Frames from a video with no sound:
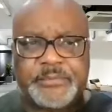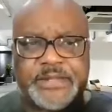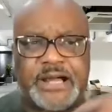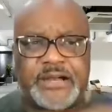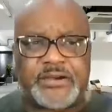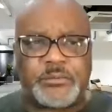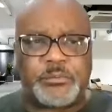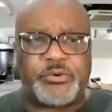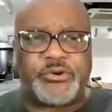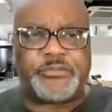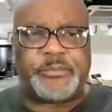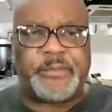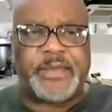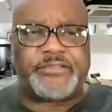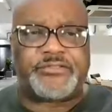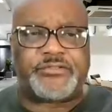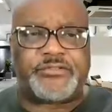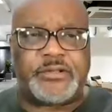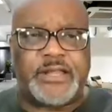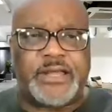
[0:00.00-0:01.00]

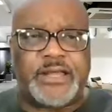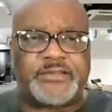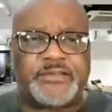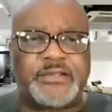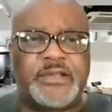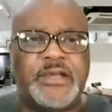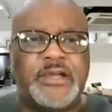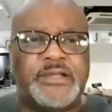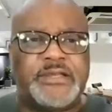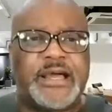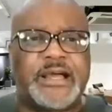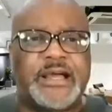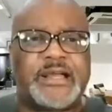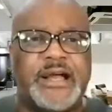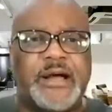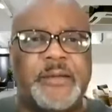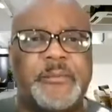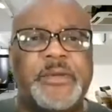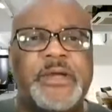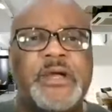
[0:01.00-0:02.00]

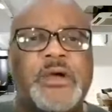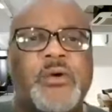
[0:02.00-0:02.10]
drboycemasterclass.com.